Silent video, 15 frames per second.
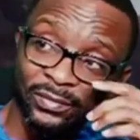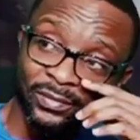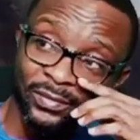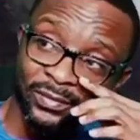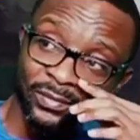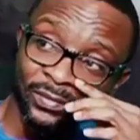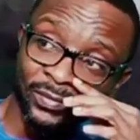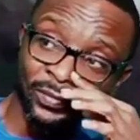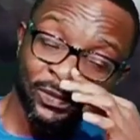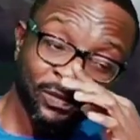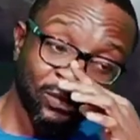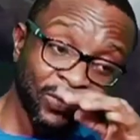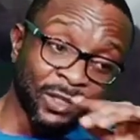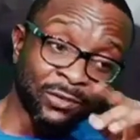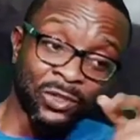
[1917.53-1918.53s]

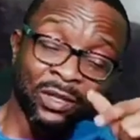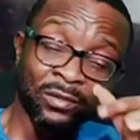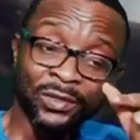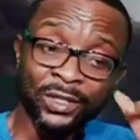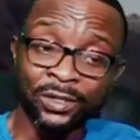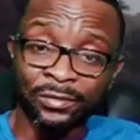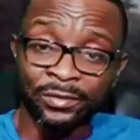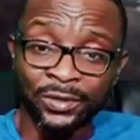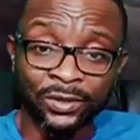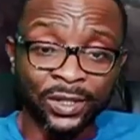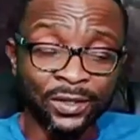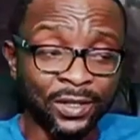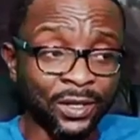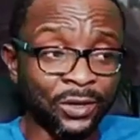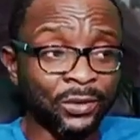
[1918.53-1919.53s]
I saw a video a few days
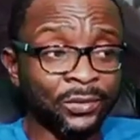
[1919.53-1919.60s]
ago.